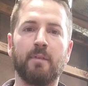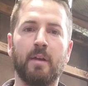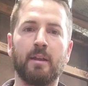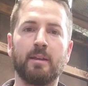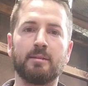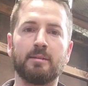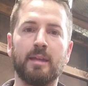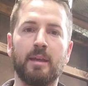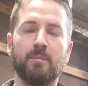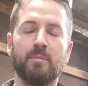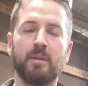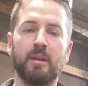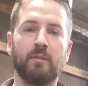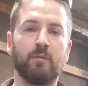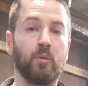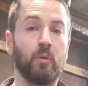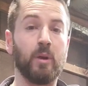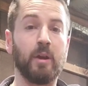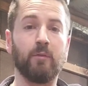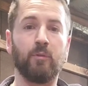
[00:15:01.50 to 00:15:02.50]
find the same thick
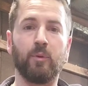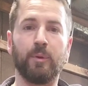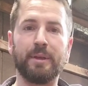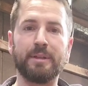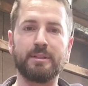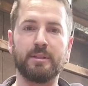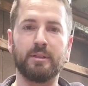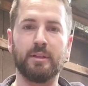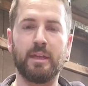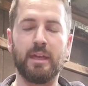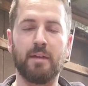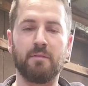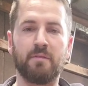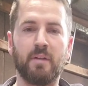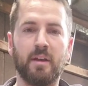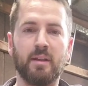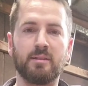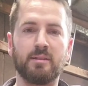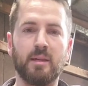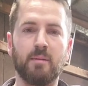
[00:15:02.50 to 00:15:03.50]
for whatever reason. You can't
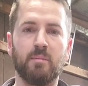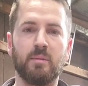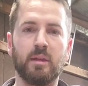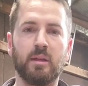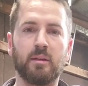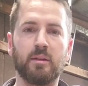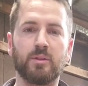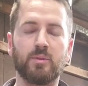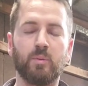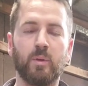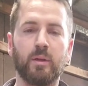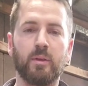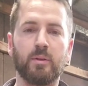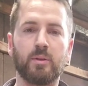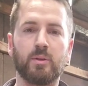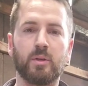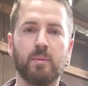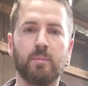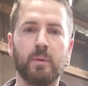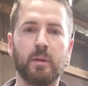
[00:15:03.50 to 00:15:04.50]
find the same thickness weather
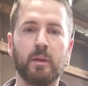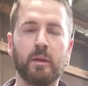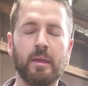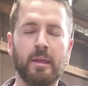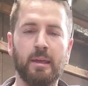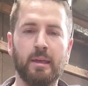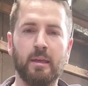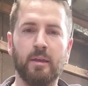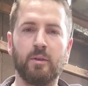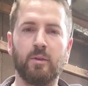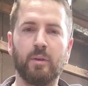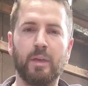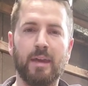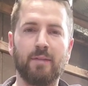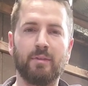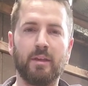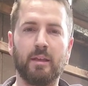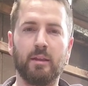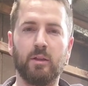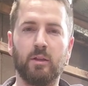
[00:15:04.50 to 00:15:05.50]
stripping. You'll
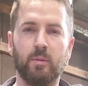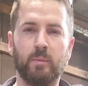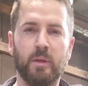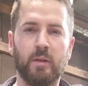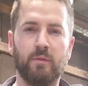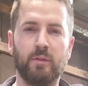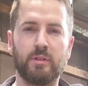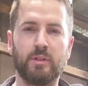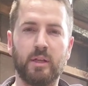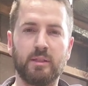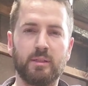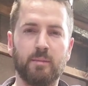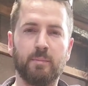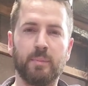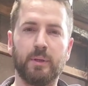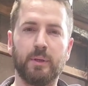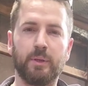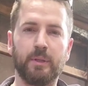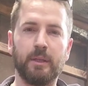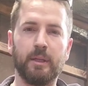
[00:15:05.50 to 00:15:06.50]
have that little bit of
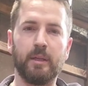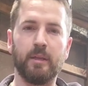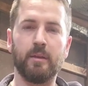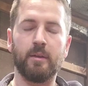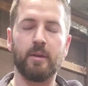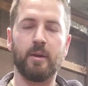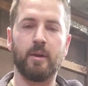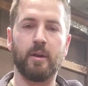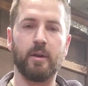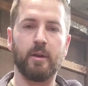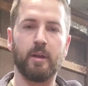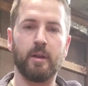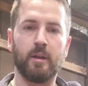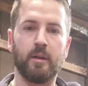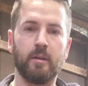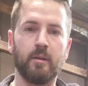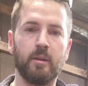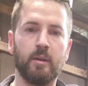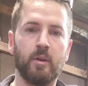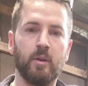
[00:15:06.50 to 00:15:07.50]
adjustability
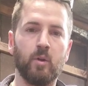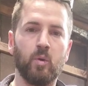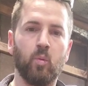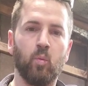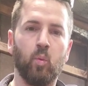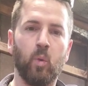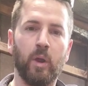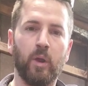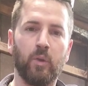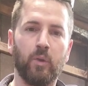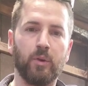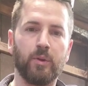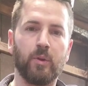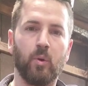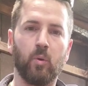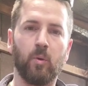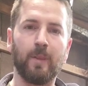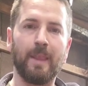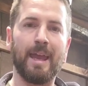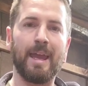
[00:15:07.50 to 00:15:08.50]
on where your
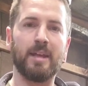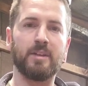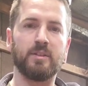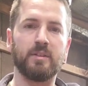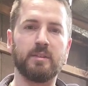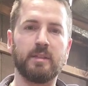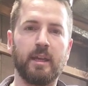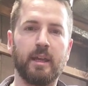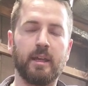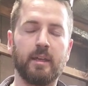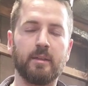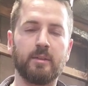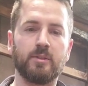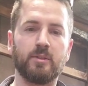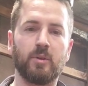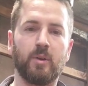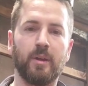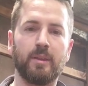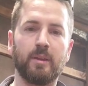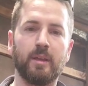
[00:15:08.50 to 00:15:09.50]
door latch is at.
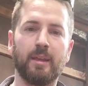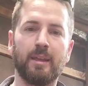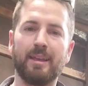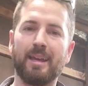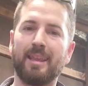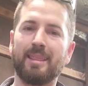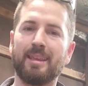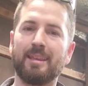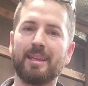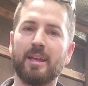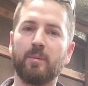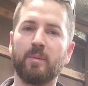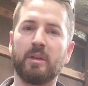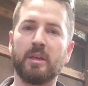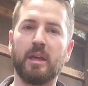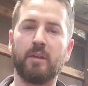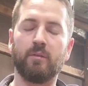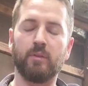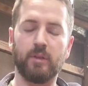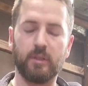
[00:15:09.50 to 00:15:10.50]
So I think that'd be
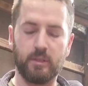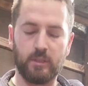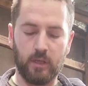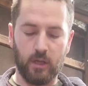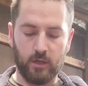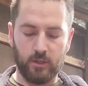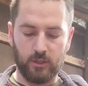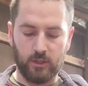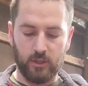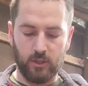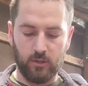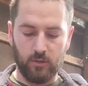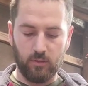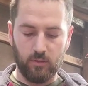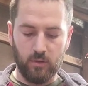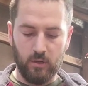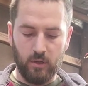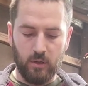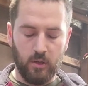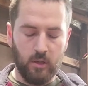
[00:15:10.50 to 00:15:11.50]
kind of a good touch too.
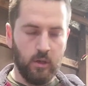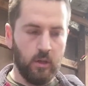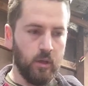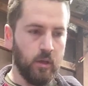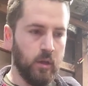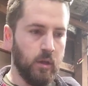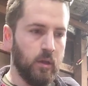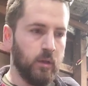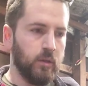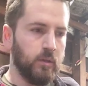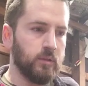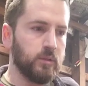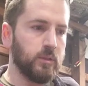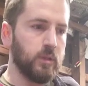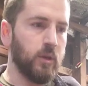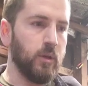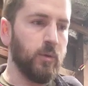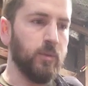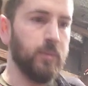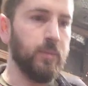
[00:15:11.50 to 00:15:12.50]

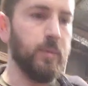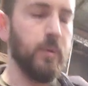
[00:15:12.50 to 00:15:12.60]
So